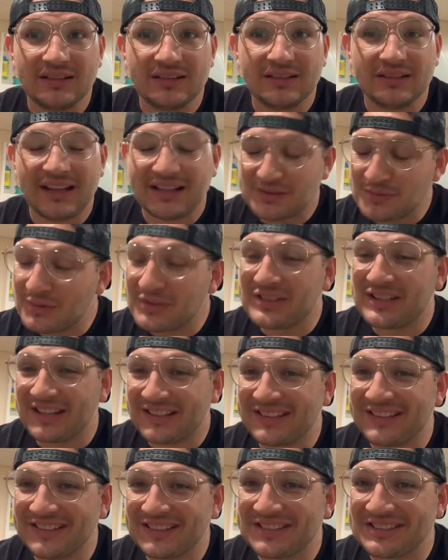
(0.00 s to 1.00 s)
That's
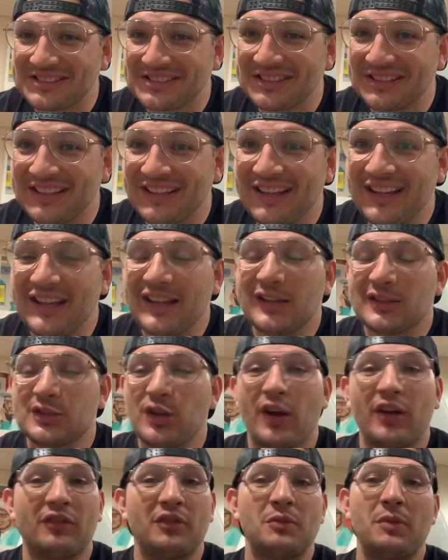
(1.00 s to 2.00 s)
ridiculous. So
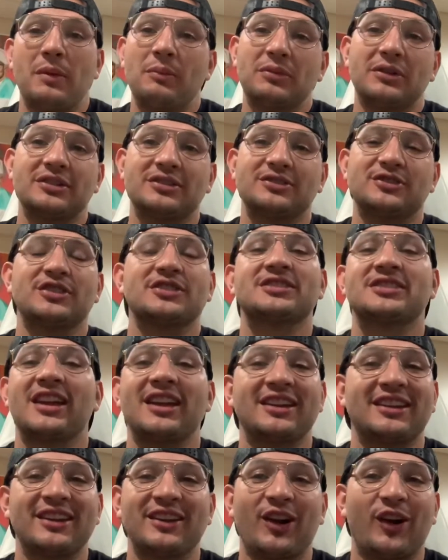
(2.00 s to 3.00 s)
I remember just
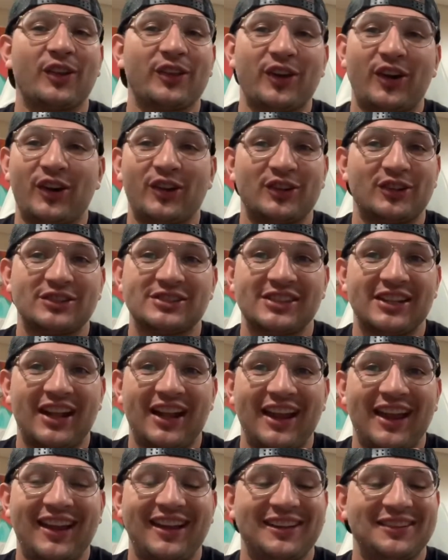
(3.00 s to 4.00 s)
taking all the hundreds that I
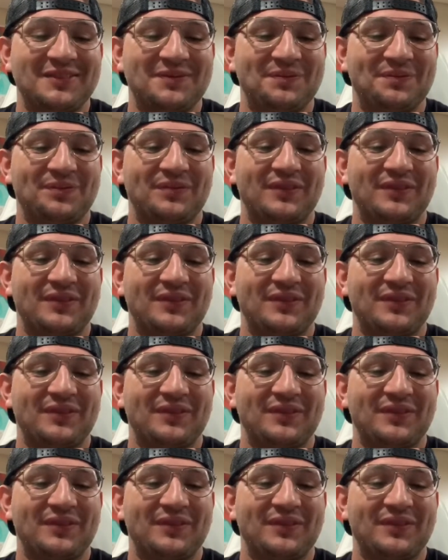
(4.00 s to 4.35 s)
had,